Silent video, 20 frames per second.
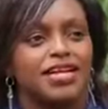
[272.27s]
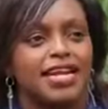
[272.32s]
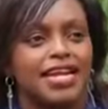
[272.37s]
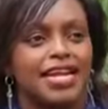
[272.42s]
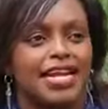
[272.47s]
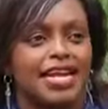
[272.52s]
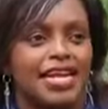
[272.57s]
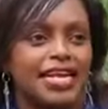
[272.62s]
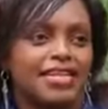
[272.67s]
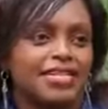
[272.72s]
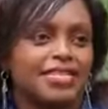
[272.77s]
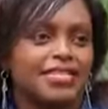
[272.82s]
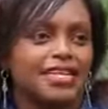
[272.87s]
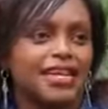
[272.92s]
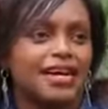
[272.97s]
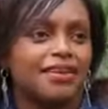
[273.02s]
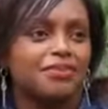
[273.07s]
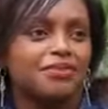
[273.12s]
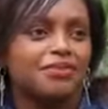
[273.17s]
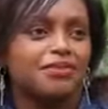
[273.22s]

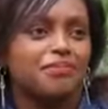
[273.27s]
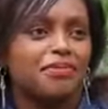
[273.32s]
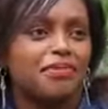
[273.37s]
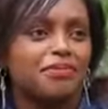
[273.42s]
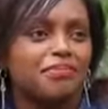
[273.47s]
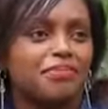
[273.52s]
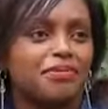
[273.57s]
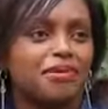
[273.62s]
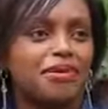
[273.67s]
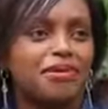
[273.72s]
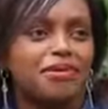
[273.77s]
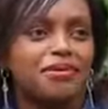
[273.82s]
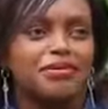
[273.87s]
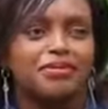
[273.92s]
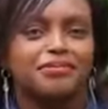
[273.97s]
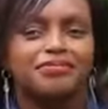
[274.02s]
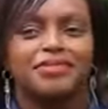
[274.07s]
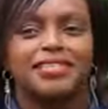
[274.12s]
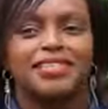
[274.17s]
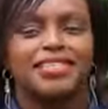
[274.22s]
Ghanaians are good
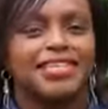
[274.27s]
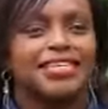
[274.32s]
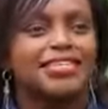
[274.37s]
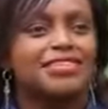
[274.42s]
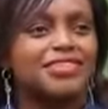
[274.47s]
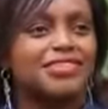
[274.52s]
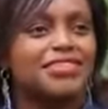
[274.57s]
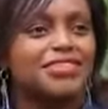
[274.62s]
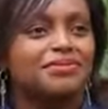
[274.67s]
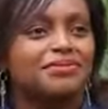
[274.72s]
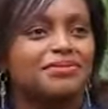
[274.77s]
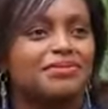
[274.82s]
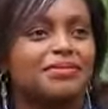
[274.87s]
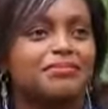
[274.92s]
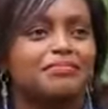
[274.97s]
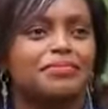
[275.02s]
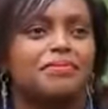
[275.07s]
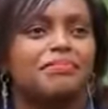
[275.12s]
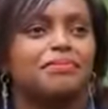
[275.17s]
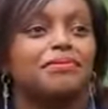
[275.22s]
people, they treat
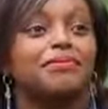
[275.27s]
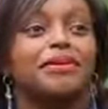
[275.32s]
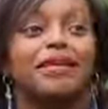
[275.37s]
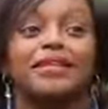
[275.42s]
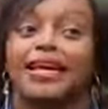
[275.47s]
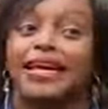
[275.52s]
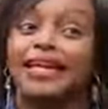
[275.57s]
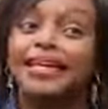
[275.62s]
people well.